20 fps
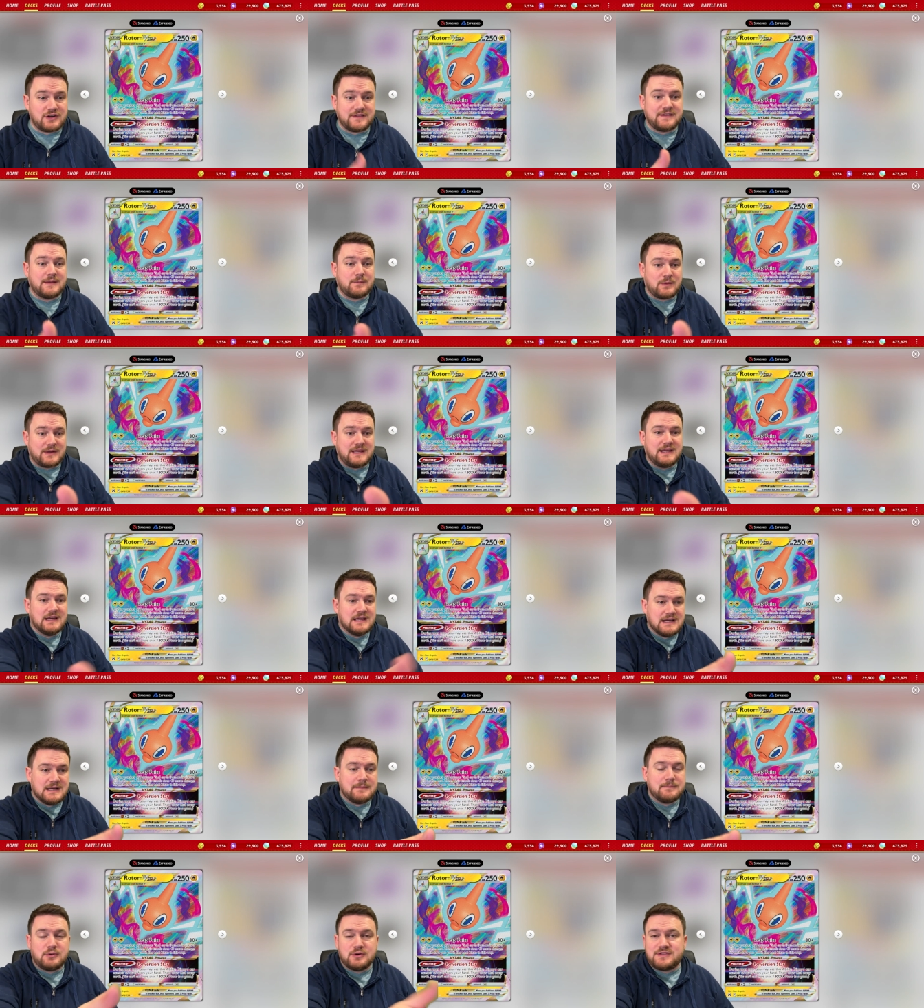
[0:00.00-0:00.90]
and then we
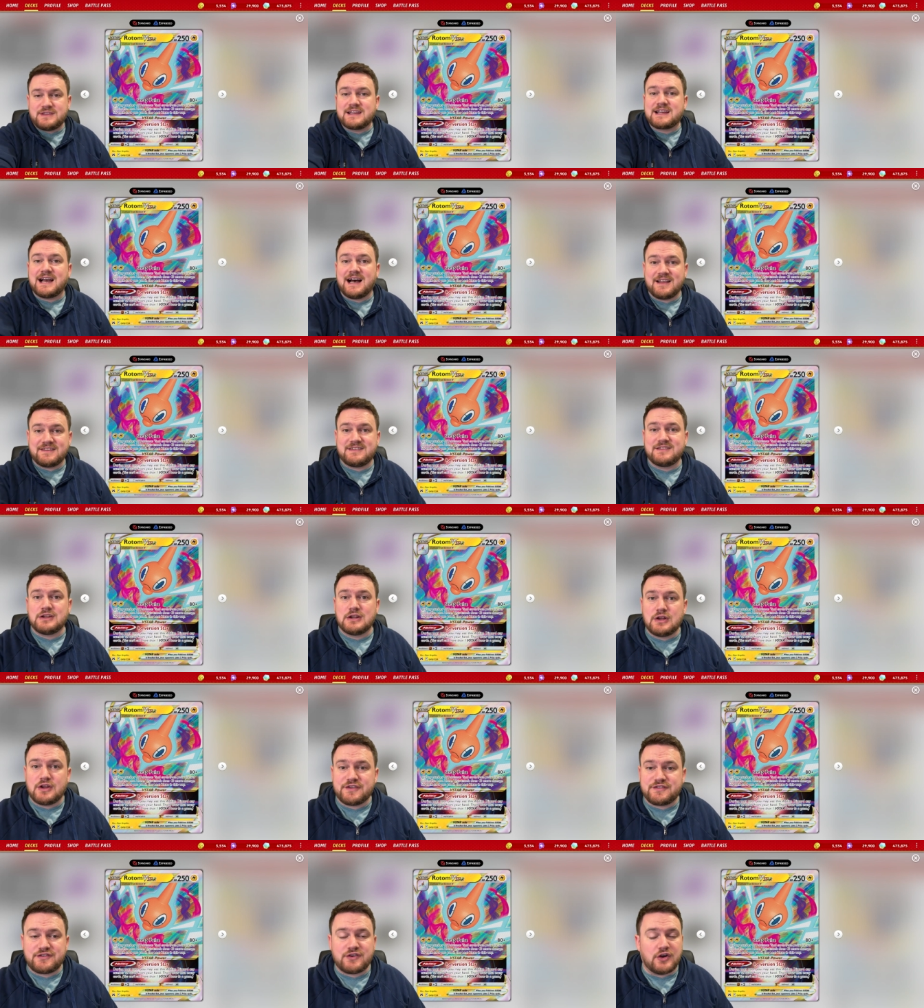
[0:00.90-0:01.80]
put the cards in the
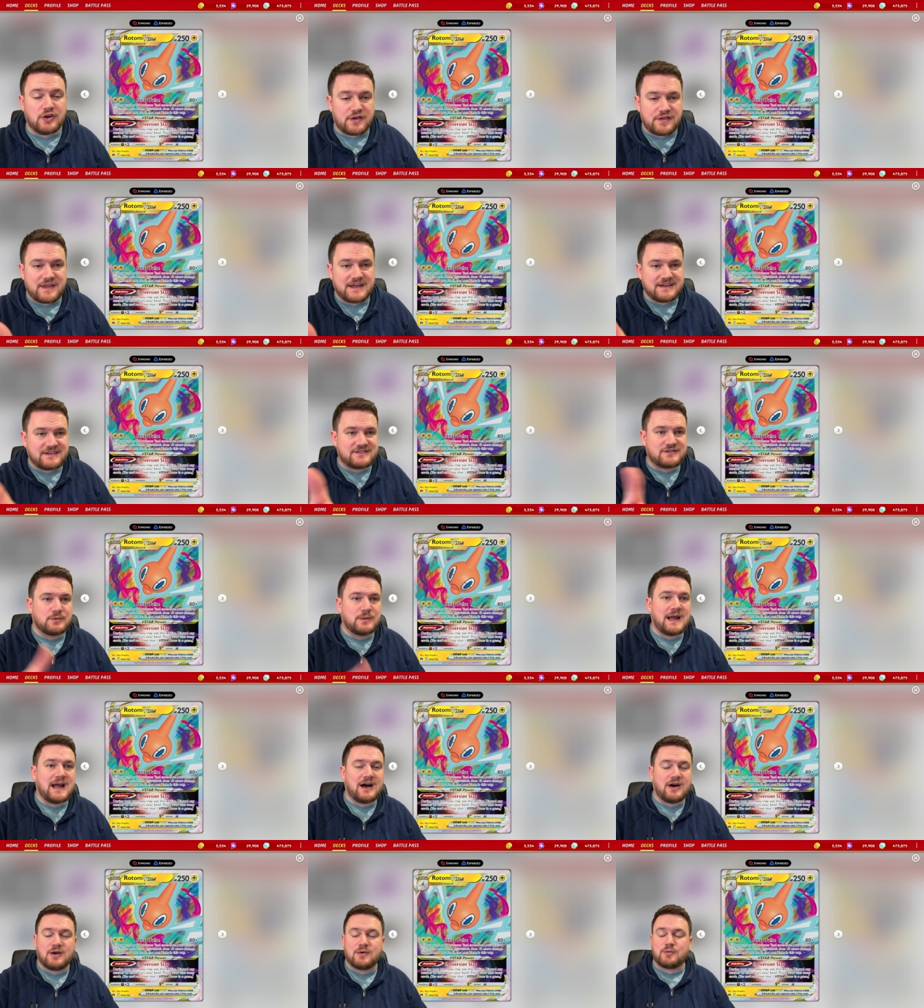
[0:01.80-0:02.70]
lost zone thanks to
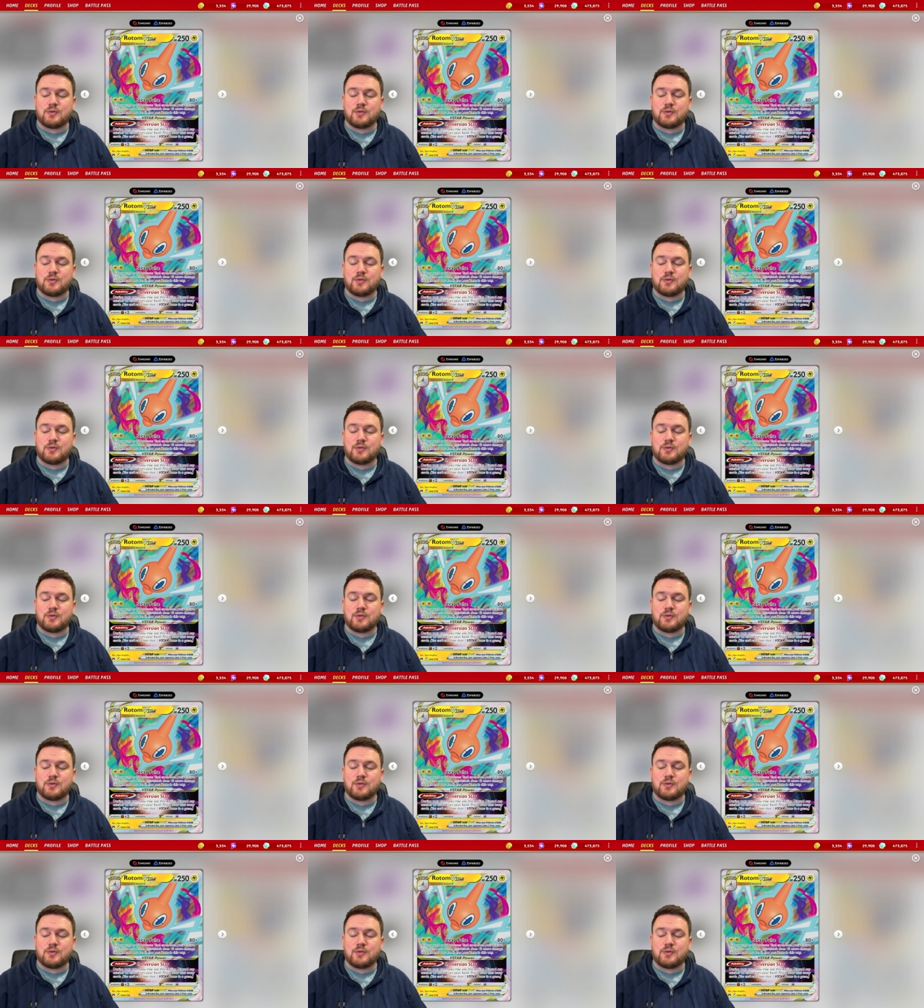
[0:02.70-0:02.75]
our